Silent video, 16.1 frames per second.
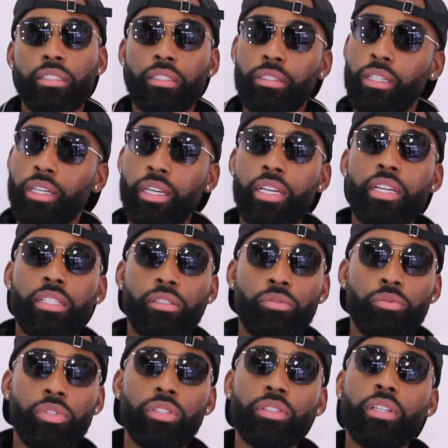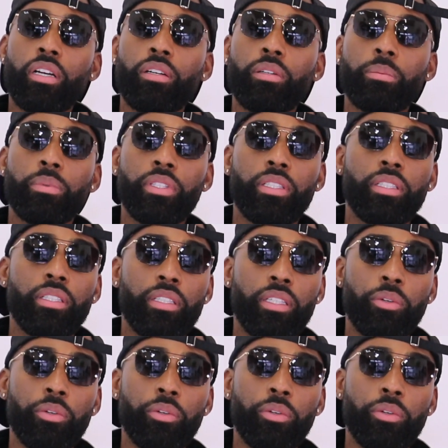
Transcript: So it's real dope.